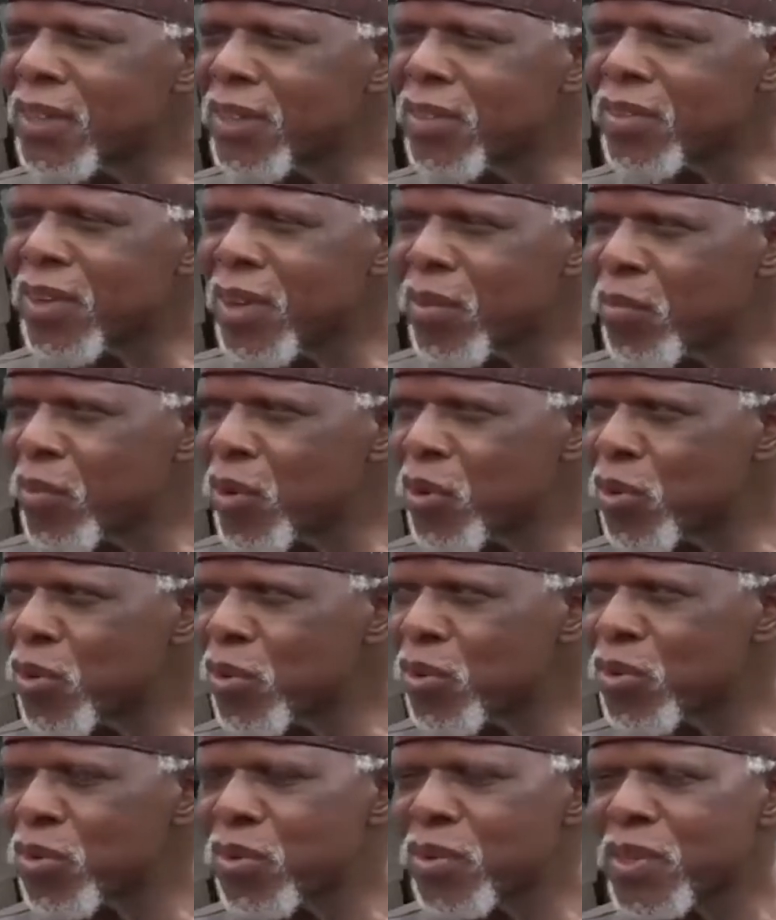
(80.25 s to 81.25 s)
this
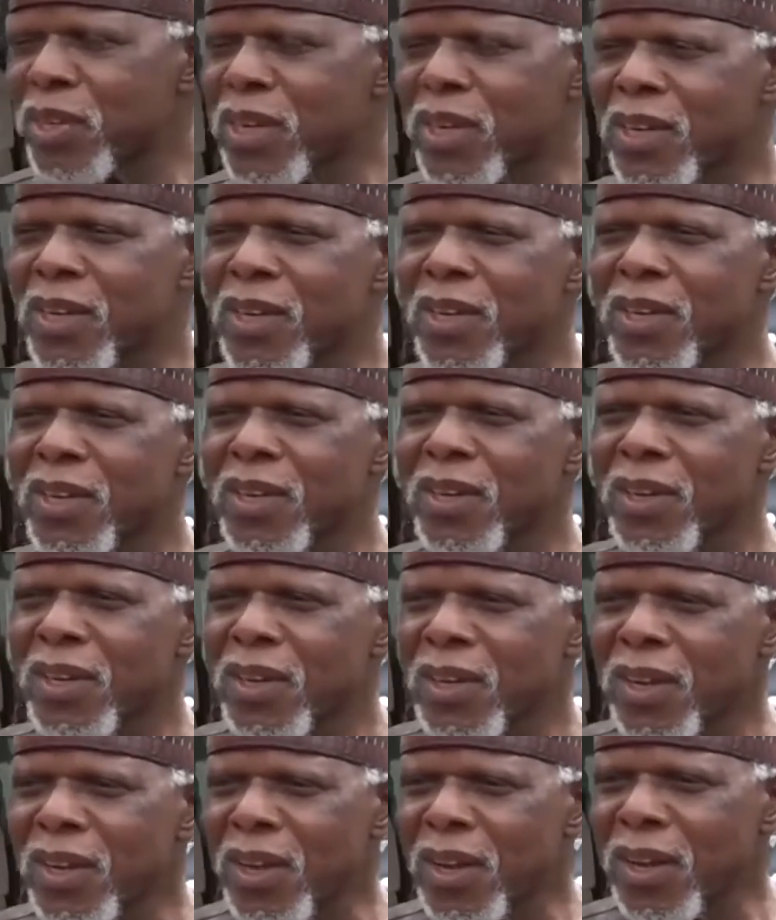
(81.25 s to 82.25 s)
MOU today,
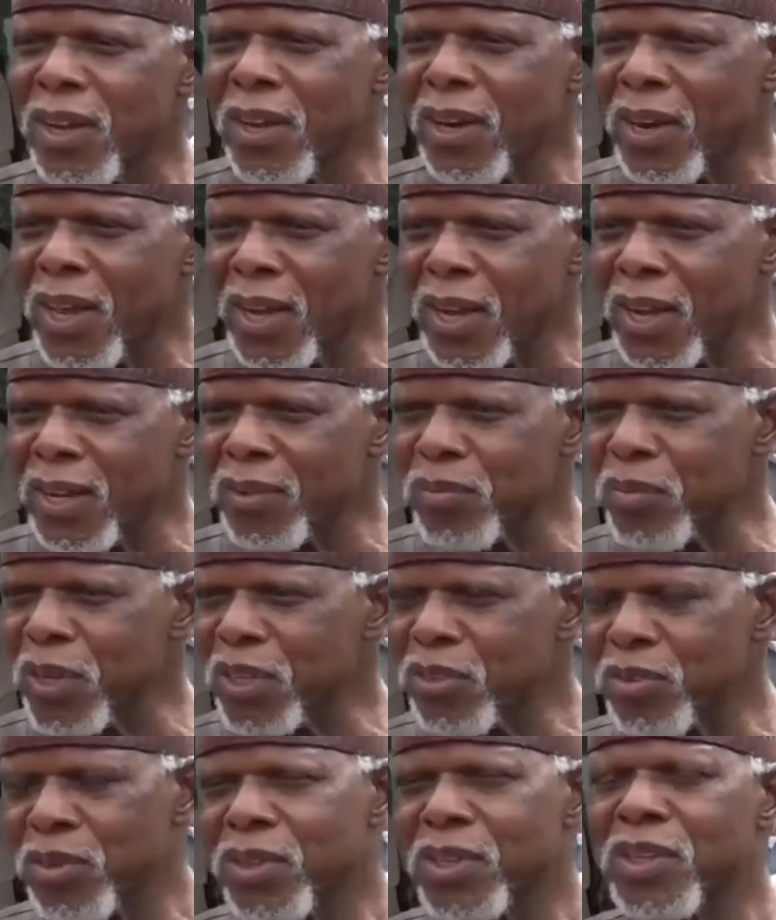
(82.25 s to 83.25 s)
uh, like I
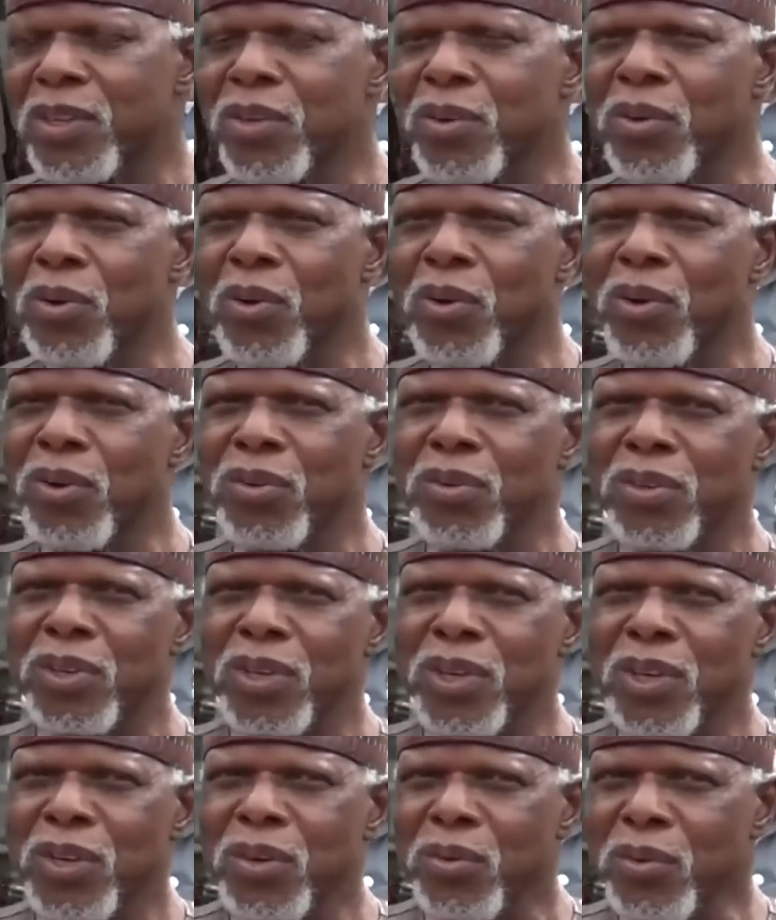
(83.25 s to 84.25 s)
mentioned in the hall,
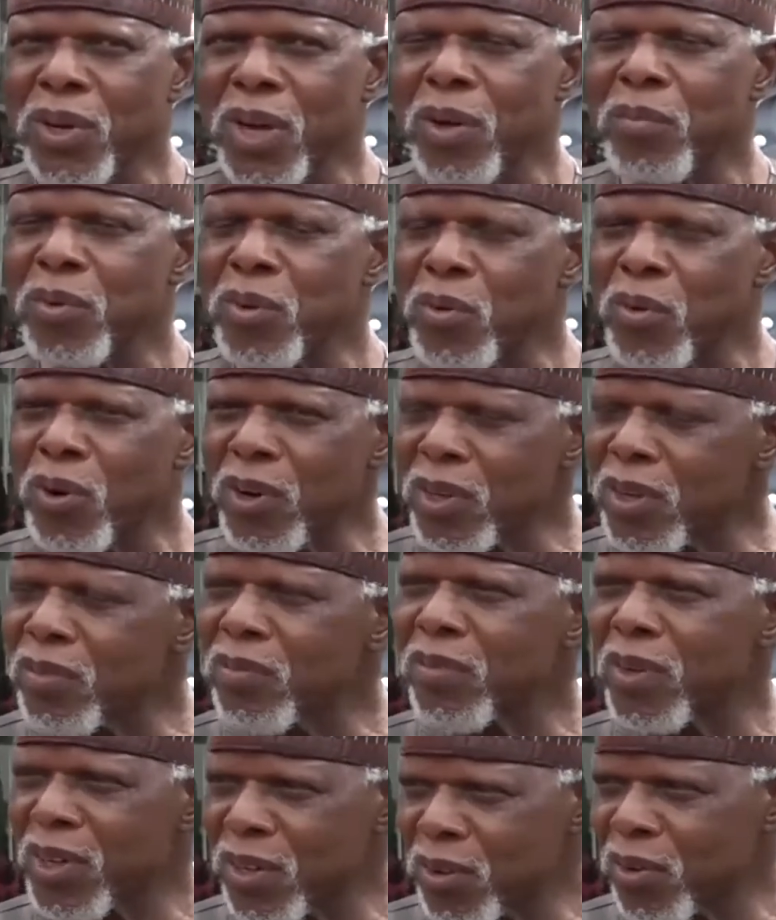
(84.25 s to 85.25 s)
we have been
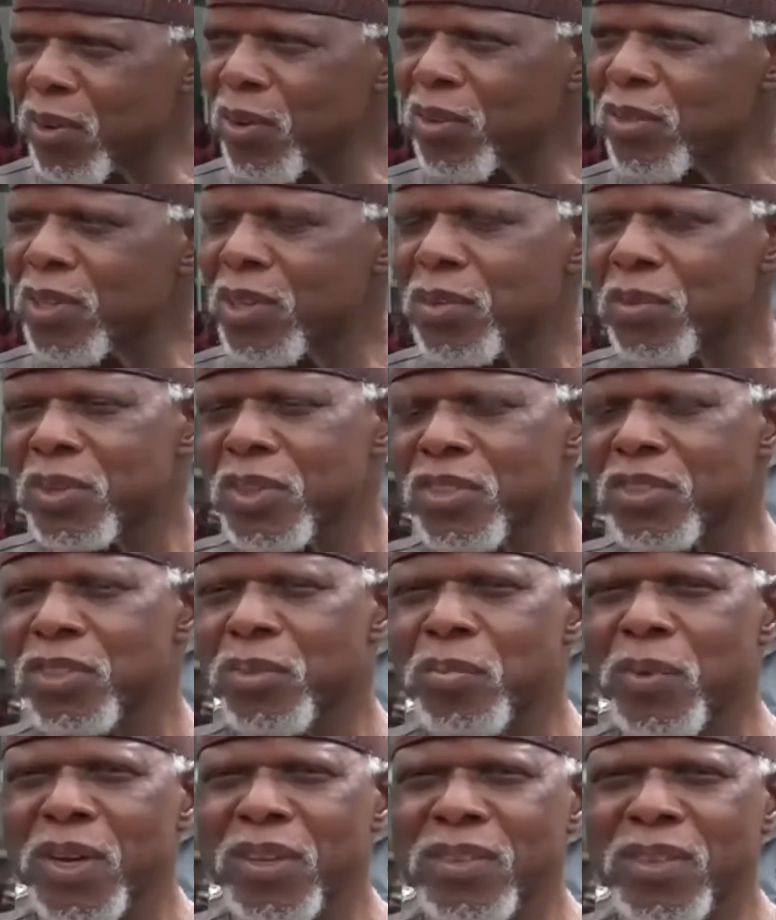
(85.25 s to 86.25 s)
working very closely with the
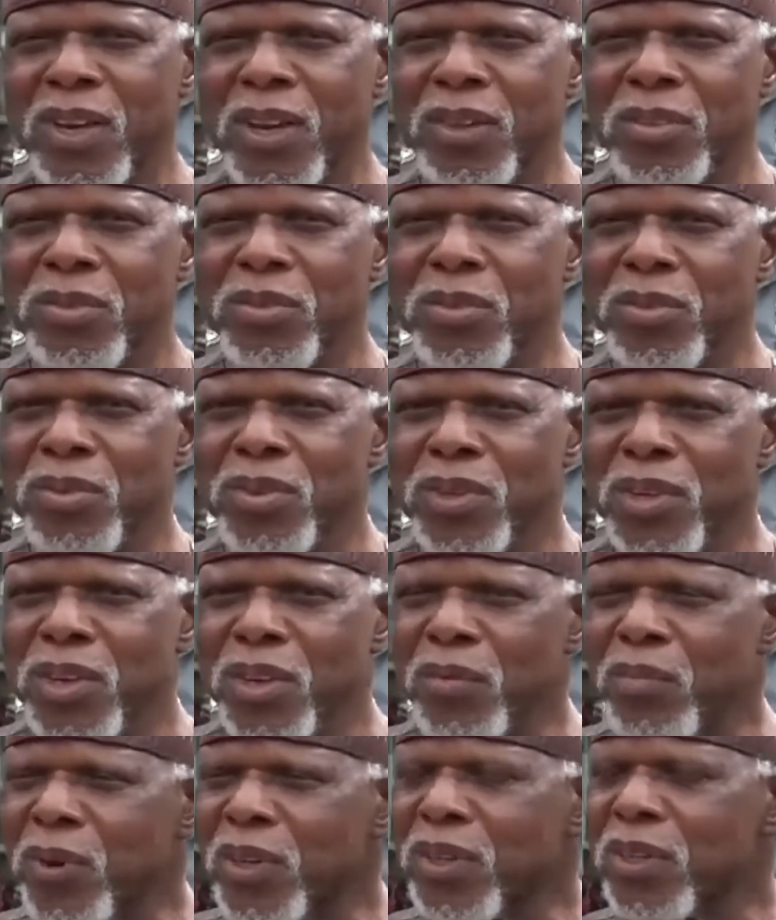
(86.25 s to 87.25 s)
Shippers Council
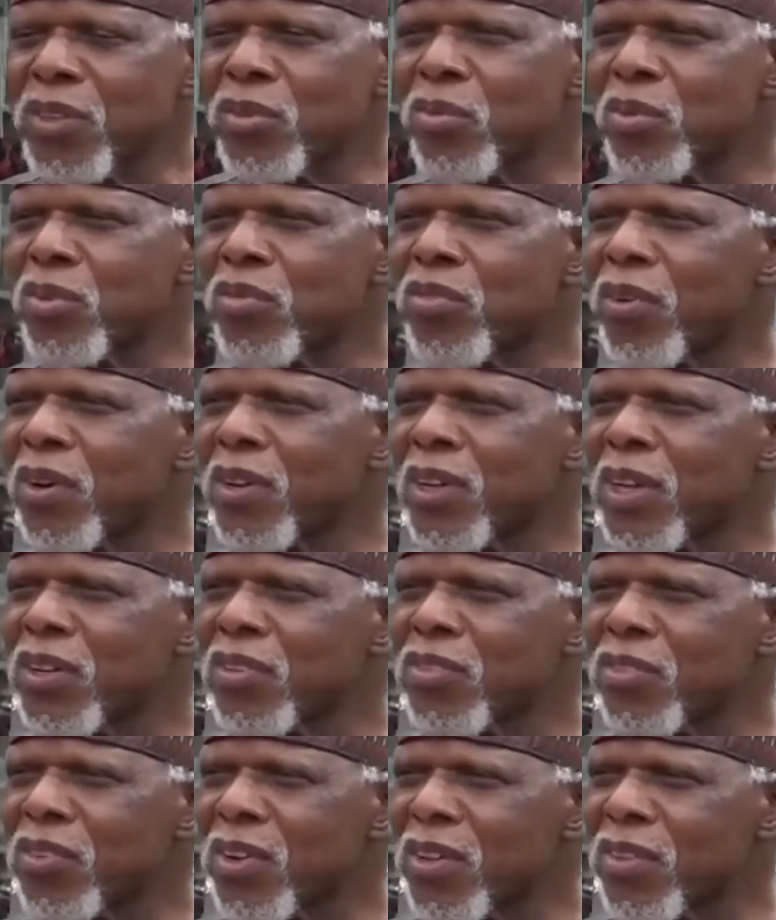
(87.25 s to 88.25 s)
but this will further
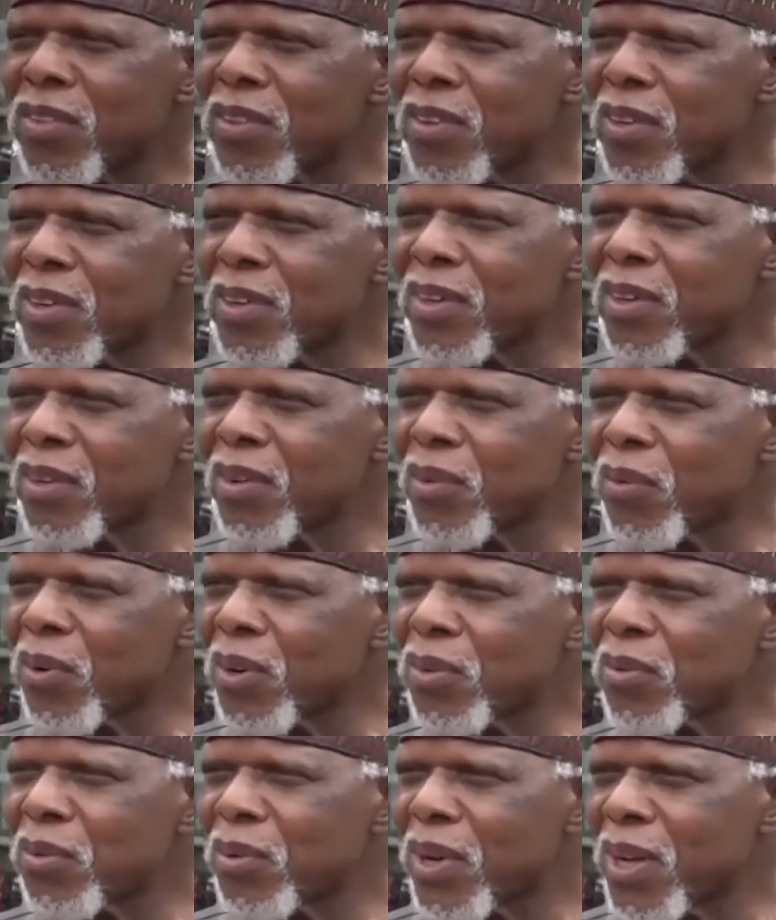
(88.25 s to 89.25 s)
strengthen
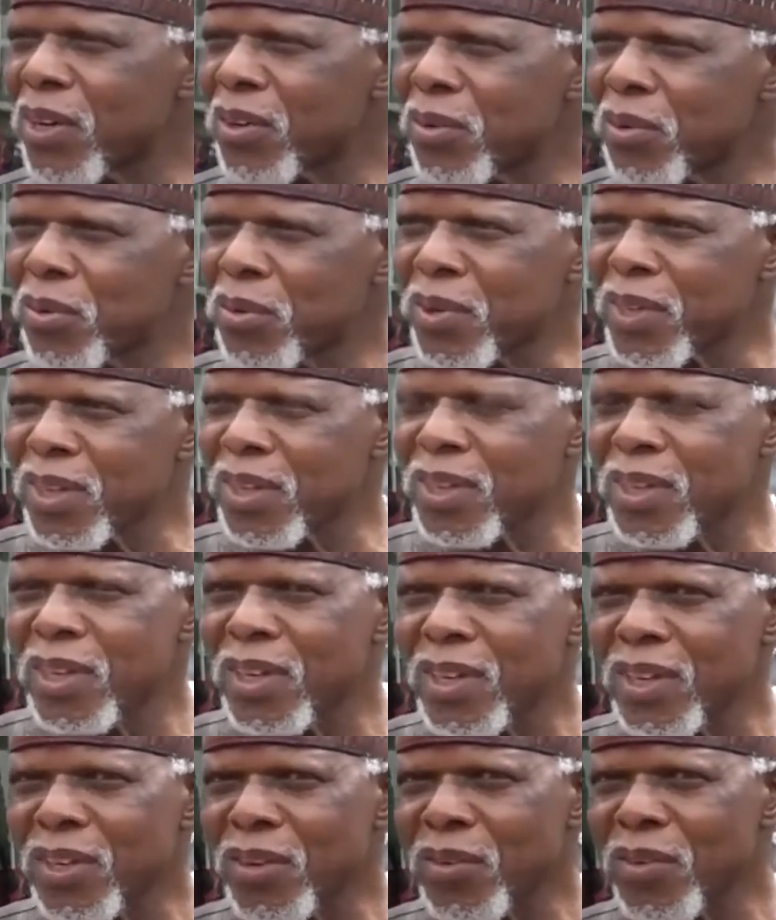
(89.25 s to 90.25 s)
what we are doing
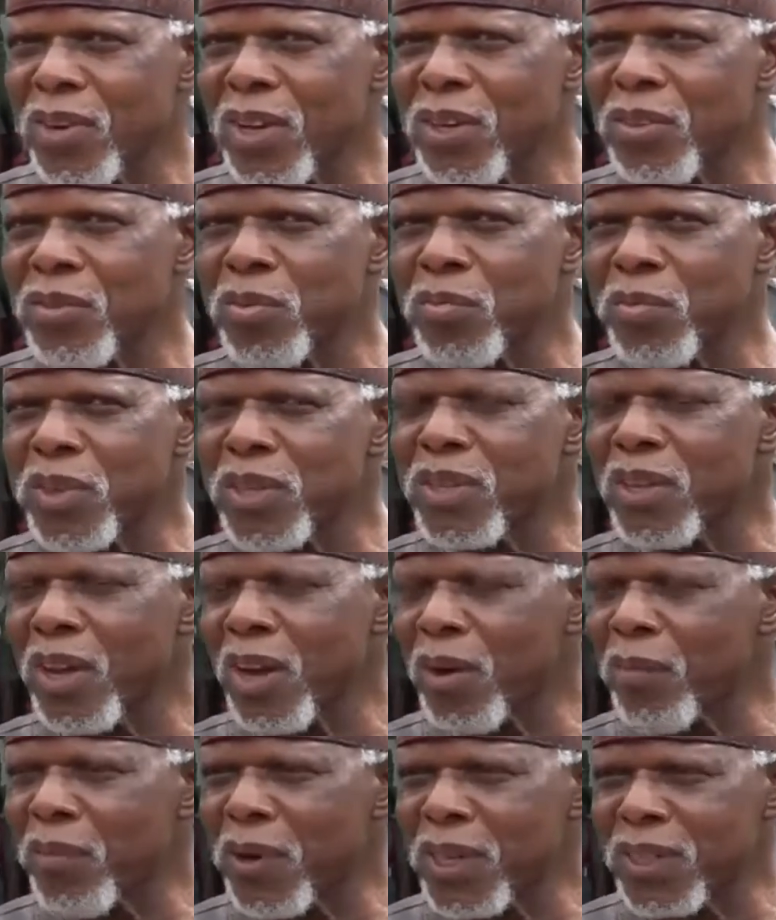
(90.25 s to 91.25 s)
in order to meet
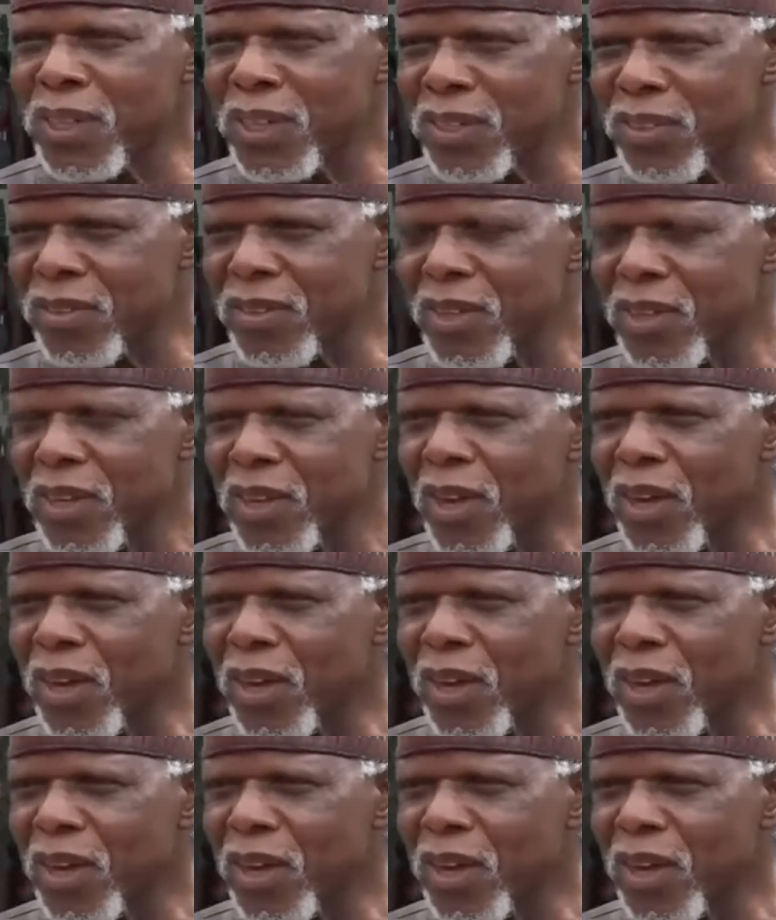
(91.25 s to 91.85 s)
our mandates.